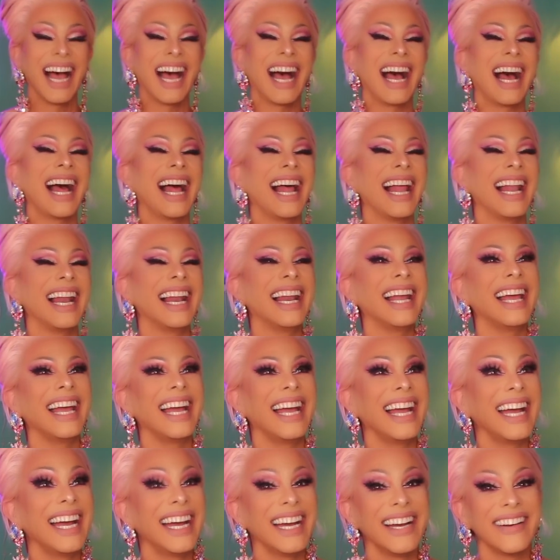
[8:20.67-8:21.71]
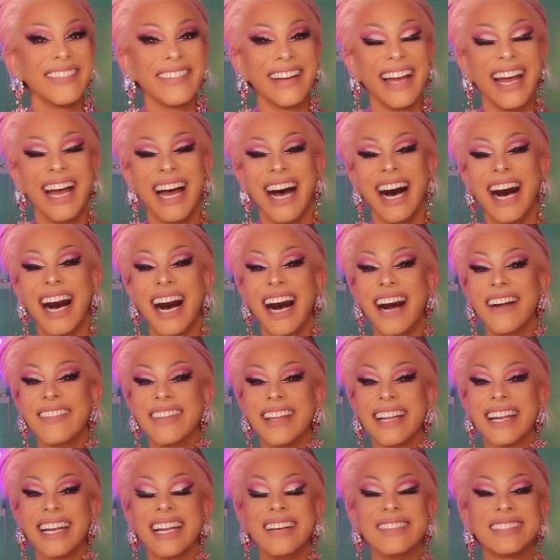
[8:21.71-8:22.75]
I live!
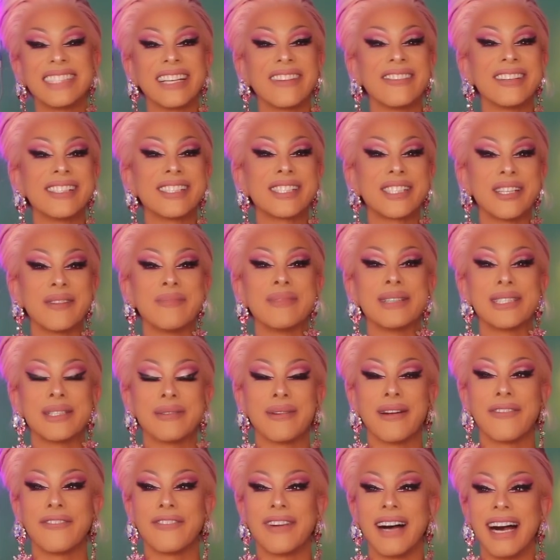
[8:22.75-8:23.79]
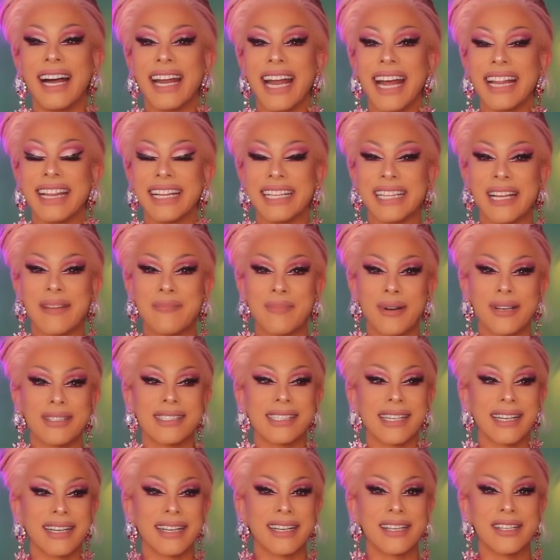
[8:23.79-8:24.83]
The lip sync was super, super fun. I think they both
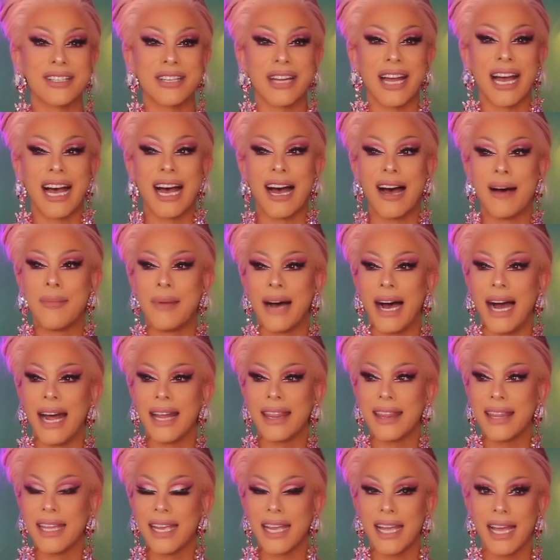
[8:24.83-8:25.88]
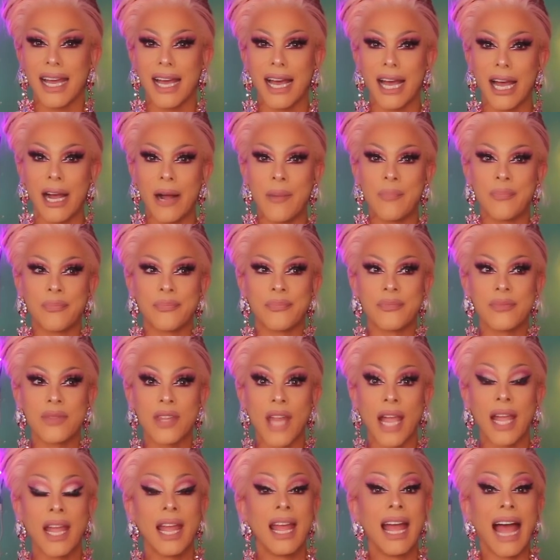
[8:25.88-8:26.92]
did a good job. I think,
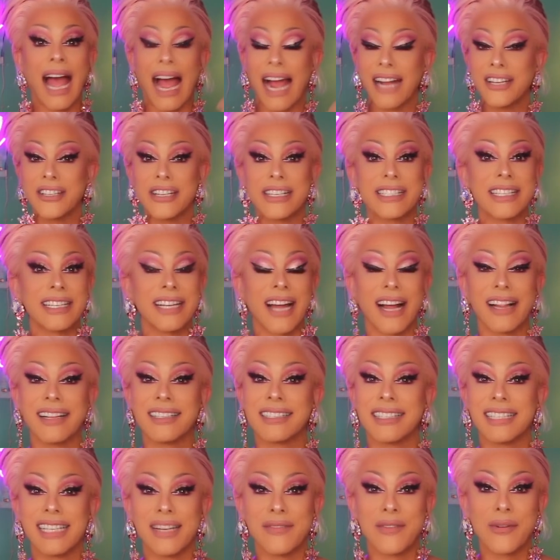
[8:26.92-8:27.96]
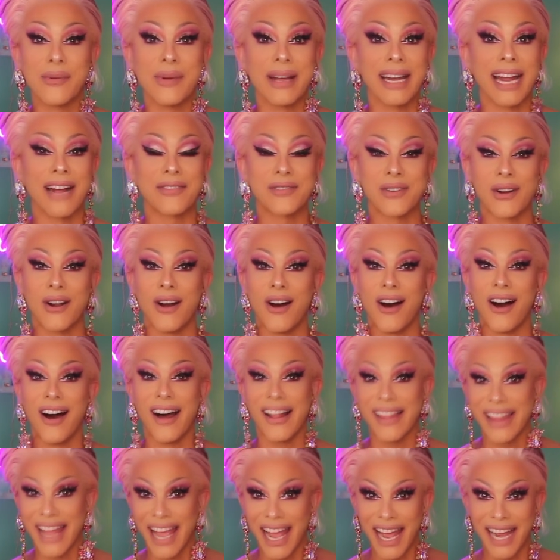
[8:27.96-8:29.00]
actually, Denali didn't even win after
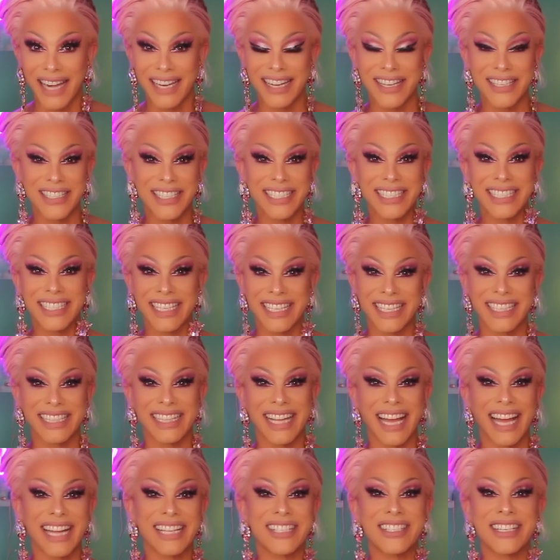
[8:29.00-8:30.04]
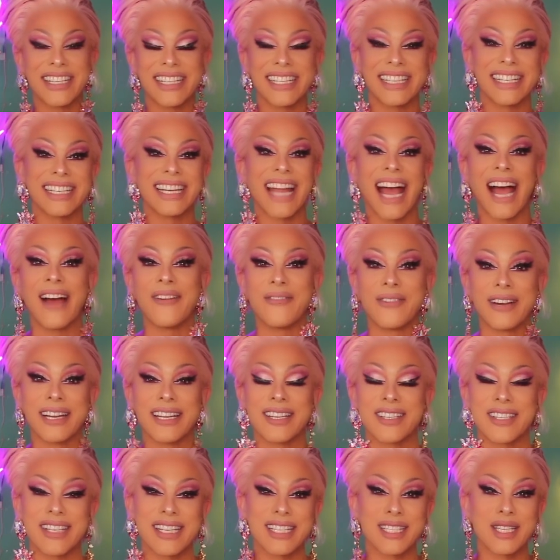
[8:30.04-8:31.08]
all that she did in that. She did not
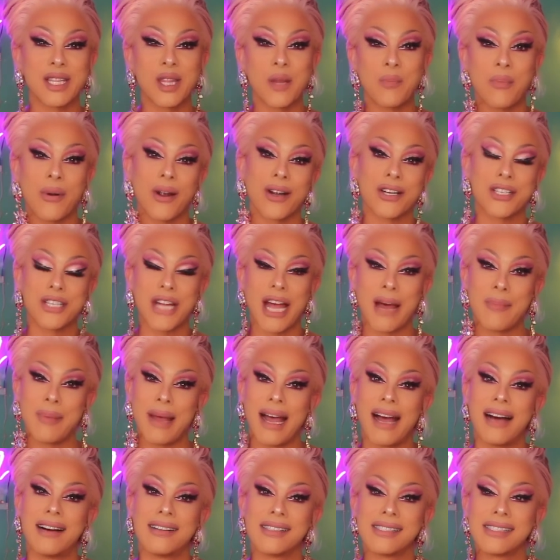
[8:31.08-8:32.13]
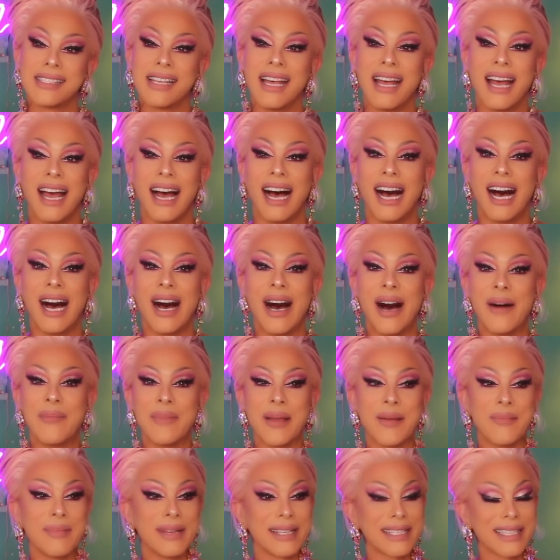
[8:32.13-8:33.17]
win. She's in the pork chop house.
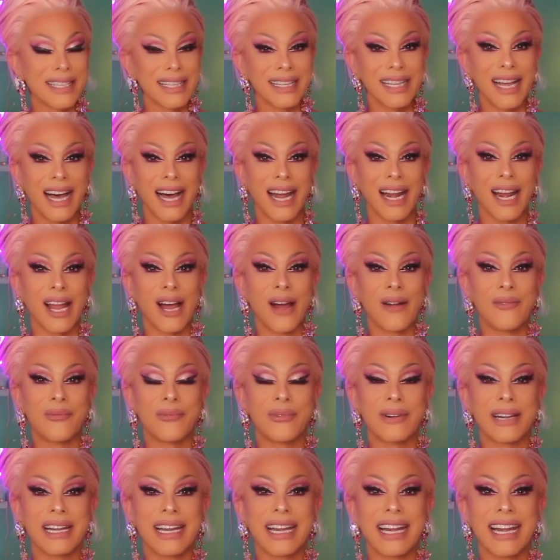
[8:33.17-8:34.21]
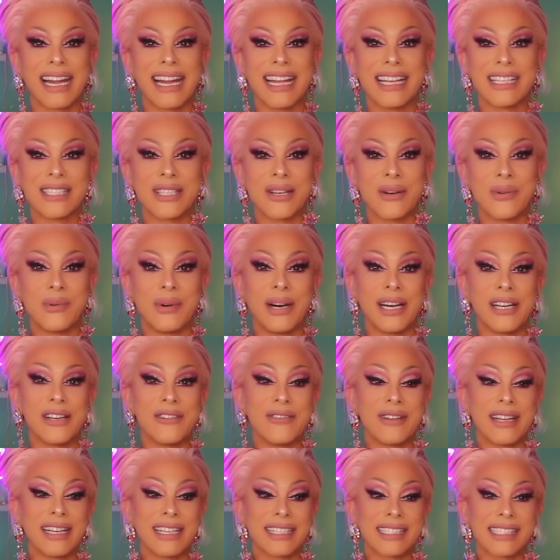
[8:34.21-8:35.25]
And Miss La Ree is the one
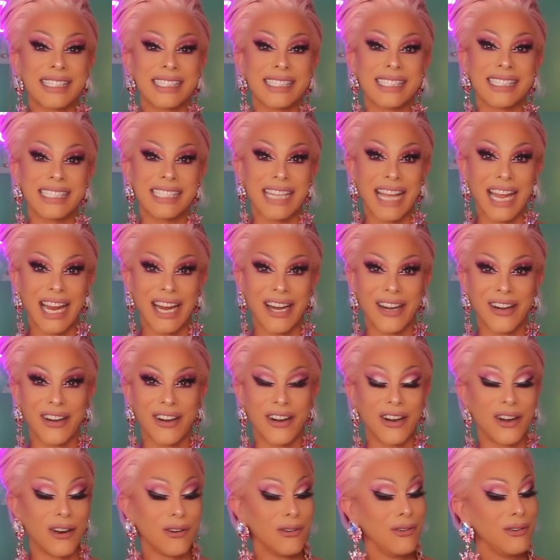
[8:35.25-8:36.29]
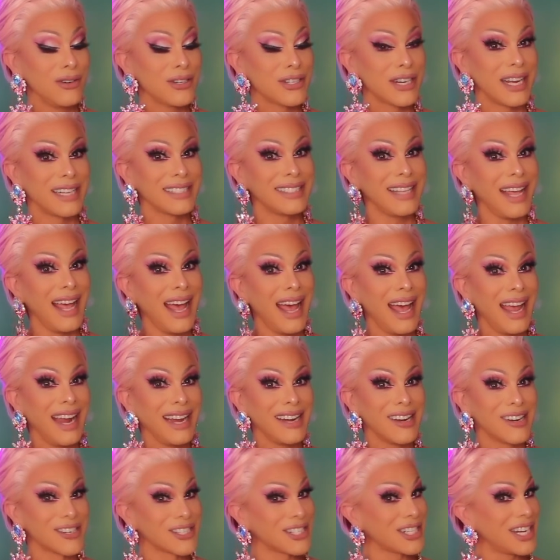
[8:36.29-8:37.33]
who gets to stay, girl. Ooh, Shantae.
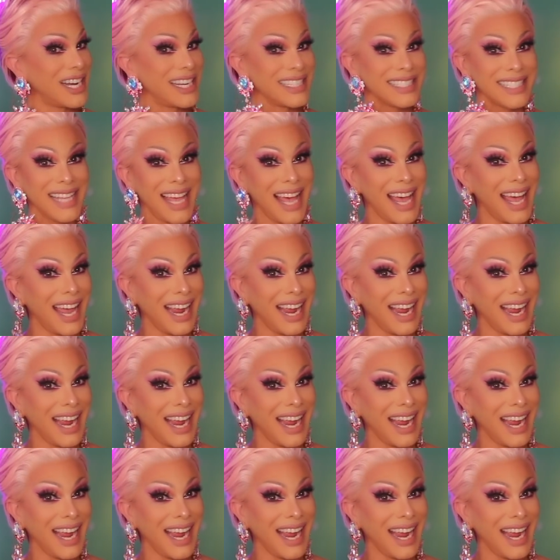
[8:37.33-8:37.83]
Oh, Shantae.